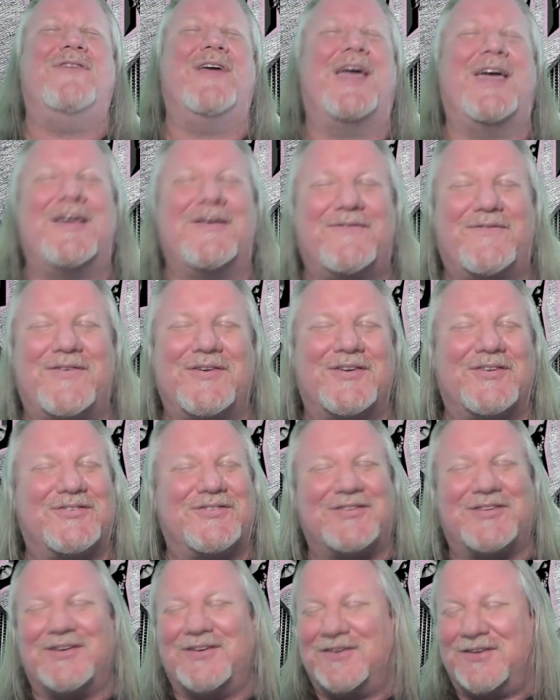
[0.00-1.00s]
man, it feels
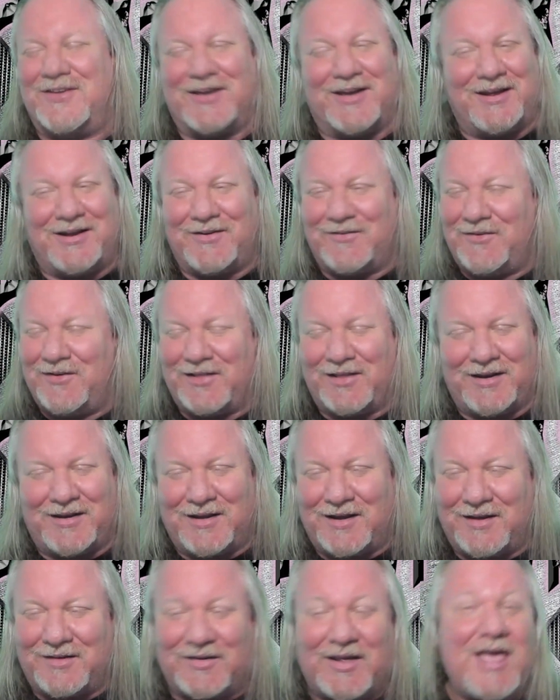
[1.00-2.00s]
so good. It really
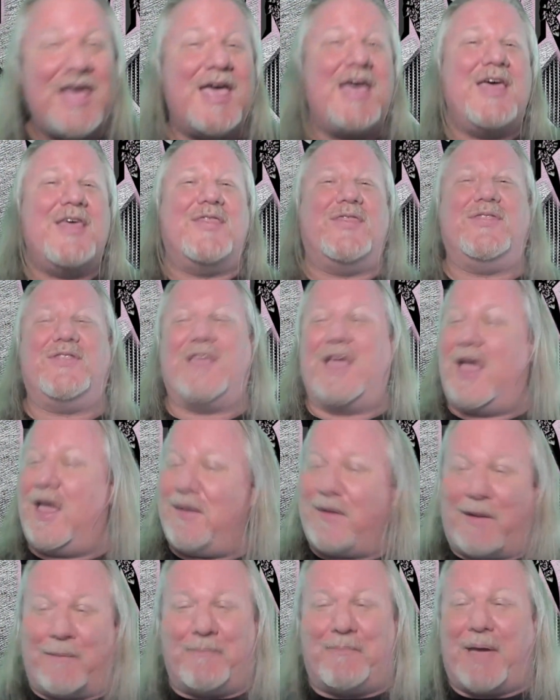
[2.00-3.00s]
does.
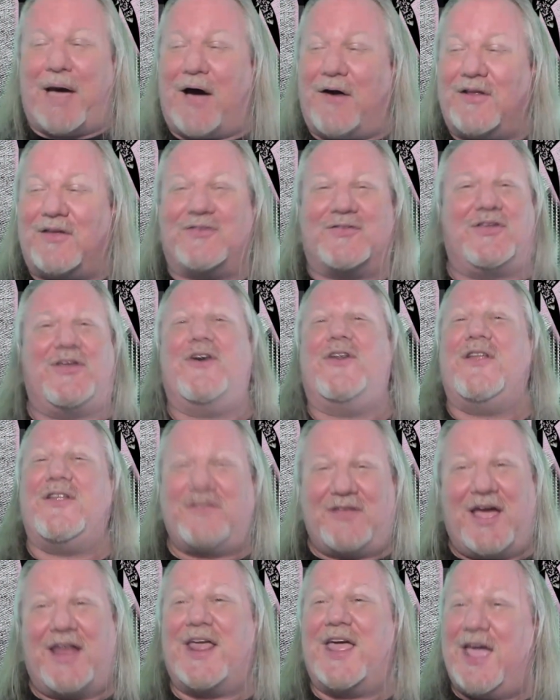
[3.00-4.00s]
That about as good as
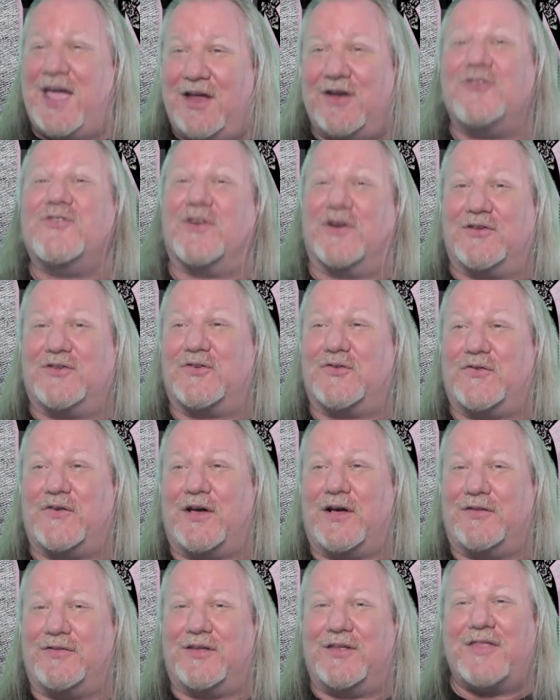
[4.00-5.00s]
that entrance
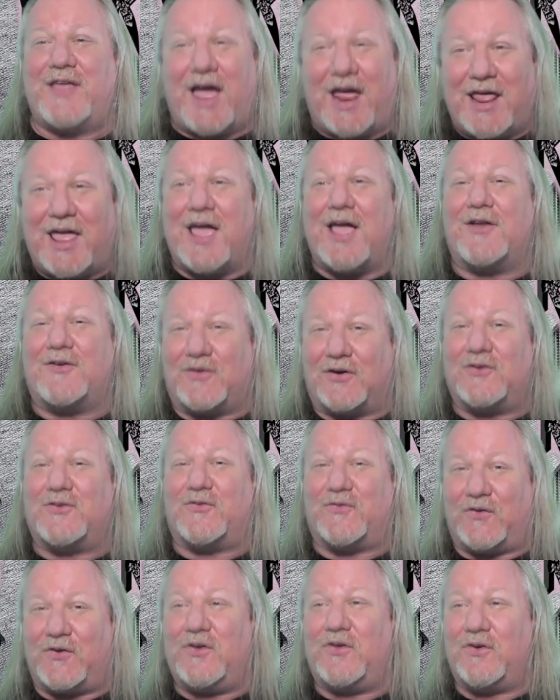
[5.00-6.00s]
felt. Did that entrance
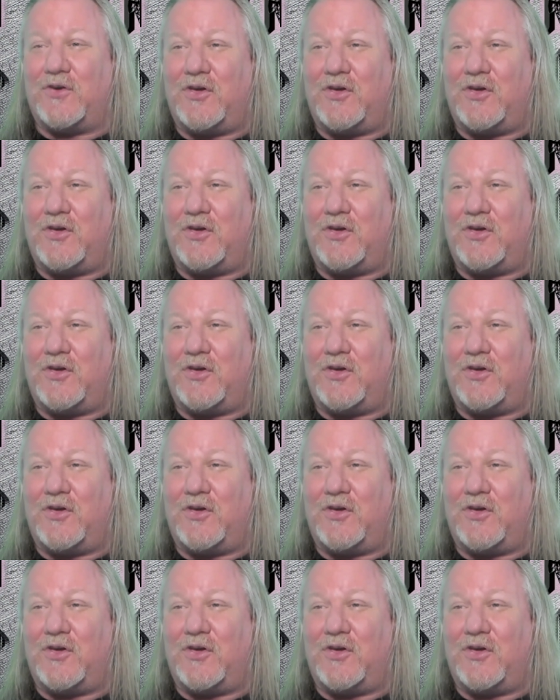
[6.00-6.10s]
feel